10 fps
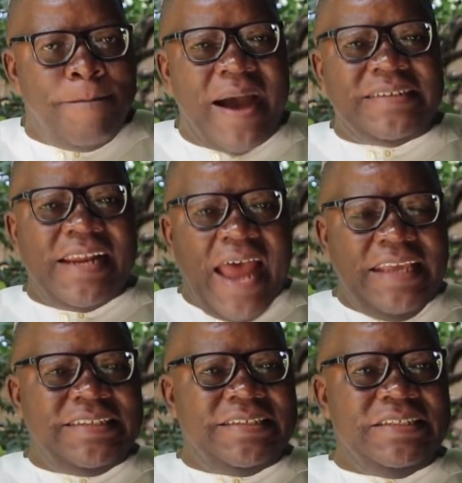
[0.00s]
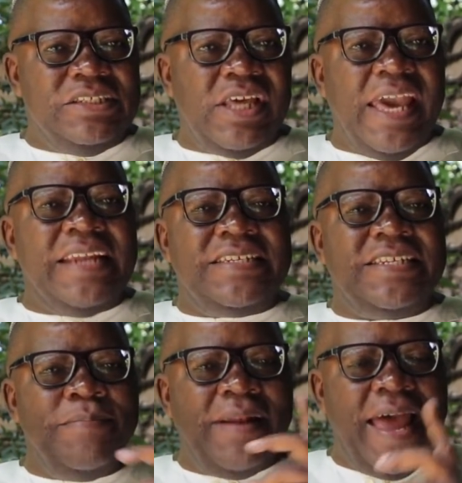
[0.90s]
but riding a
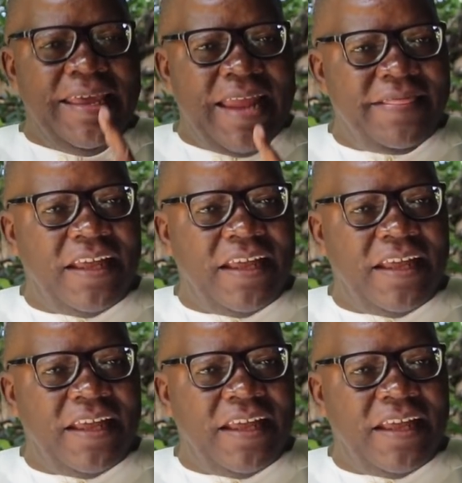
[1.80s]
Dreamliner